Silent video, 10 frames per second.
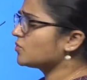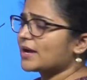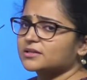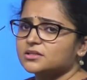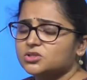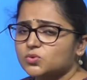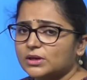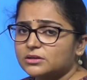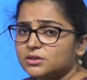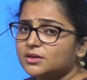access to
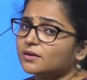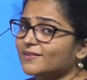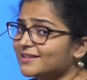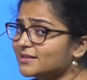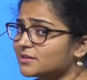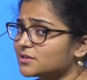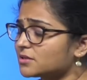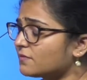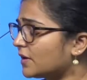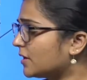internet, whether this
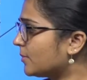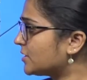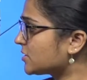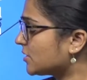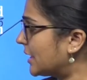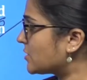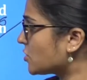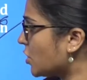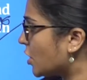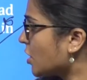is a fundamental right
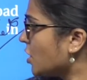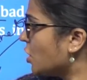or not.